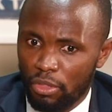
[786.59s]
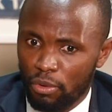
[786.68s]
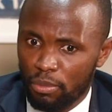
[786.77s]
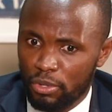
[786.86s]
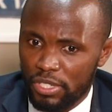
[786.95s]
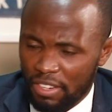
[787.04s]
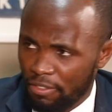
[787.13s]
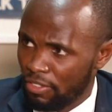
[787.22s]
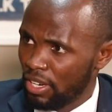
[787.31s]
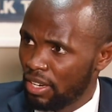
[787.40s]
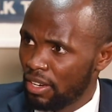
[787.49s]
with almost
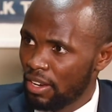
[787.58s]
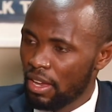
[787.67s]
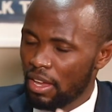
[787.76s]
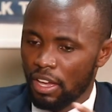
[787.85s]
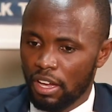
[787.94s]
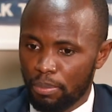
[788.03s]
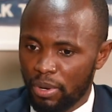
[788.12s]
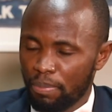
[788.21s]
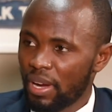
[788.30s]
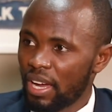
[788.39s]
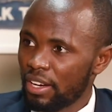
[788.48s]
every
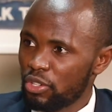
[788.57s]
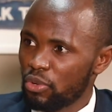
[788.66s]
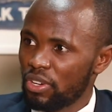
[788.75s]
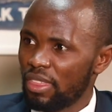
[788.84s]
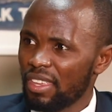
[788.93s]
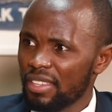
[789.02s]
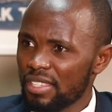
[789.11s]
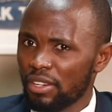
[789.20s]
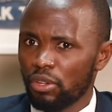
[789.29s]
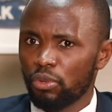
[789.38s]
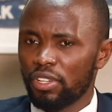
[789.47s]
preparatory things,
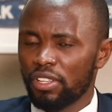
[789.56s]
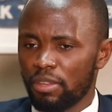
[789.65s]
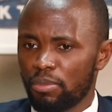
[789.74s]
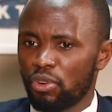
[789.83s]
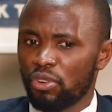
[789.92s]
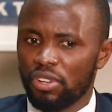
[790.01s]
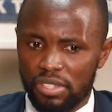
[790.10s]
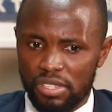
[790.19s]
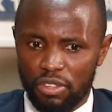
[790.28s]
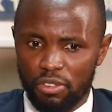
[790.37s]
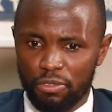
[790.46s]
including the
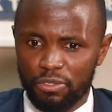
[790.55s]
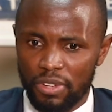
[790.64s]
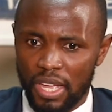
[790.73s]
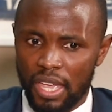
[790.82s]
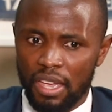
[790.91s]
bureaucracy of...